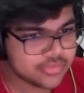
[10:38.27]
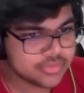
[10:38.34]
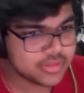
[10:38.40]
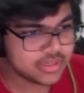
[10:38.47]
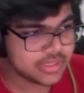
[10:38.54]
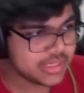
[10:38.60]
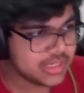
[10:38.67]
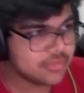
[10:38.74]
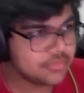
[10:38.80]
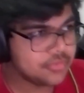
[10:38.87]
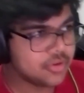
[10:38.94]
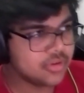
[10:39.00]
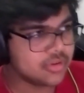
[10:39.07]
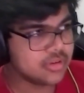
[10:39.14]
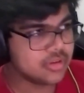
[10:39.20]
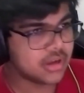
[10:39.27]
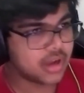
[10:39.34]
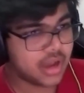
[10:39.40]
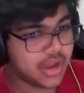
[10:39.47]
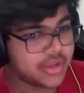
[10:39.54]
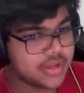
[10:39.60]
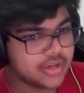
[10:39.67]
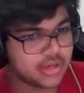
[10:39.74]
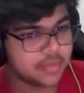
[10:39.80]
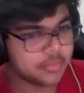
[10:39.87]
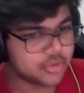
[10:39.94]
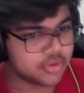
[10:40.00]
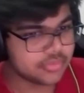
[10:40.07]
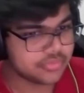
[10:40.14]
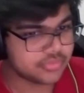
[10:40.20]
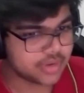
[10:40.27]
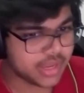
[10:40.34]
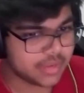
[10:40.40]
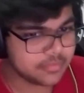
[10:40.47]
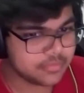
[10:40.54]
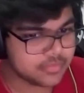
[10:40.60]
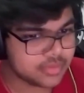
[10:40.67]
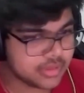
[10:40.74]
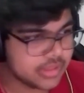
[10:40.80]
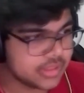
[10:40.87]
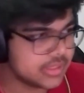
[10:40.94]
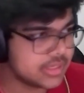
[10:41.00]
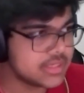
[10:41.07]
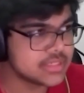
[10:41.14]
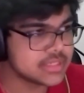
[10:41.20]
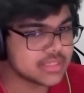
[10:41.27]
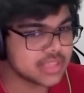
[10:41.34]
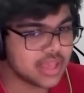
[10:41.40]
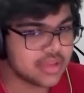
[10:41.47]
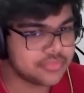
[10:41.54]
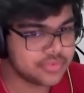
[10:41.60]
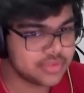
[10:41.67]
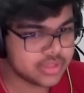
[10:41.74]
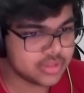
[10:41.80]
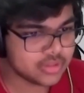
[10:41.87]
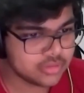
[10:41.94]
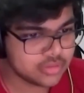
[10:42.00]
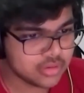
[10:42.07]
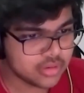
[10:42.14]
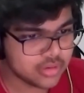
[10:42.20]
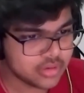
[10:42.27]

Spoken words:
The need for a higher number of RAM increases every year,